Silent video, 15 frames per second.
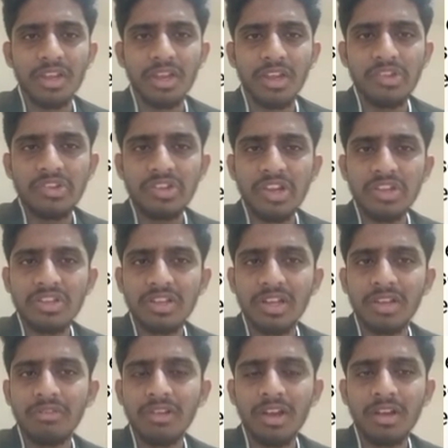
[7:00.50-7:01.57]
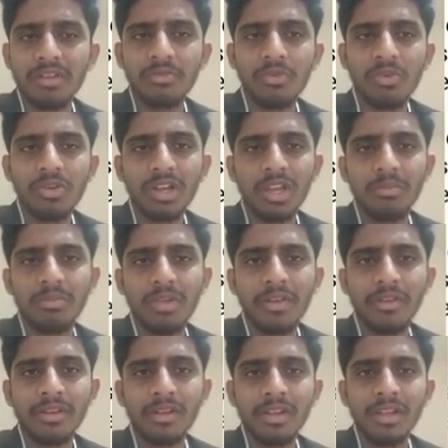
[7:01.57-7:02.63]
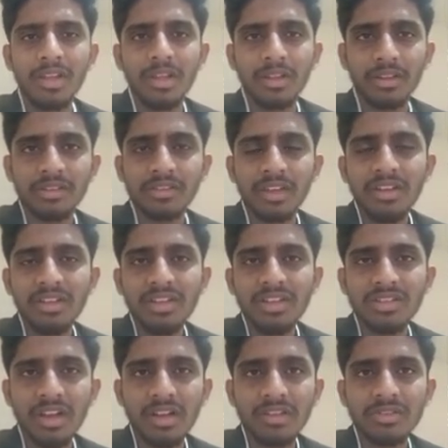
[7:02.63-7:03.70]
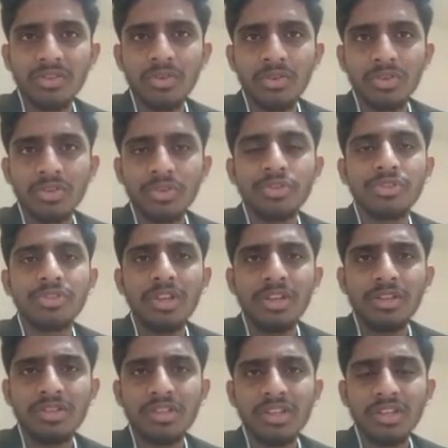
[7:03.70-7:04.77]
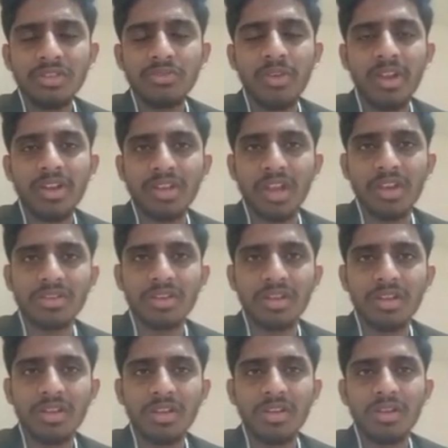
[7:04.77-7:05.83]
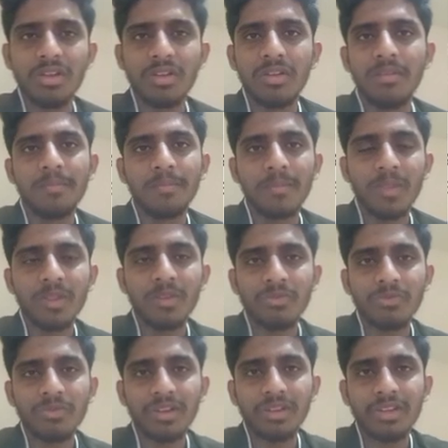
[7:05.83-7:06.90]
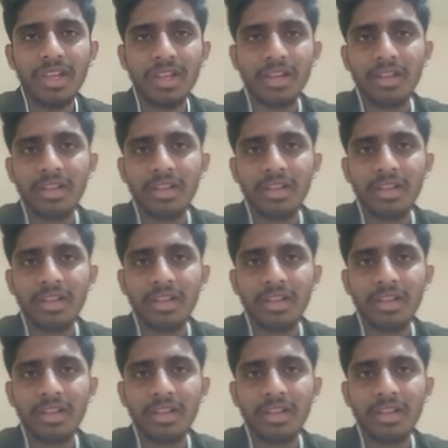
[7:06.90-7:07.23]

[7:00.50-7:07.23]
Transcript: education level and voting behavior. The scientists also use this chi-square test for their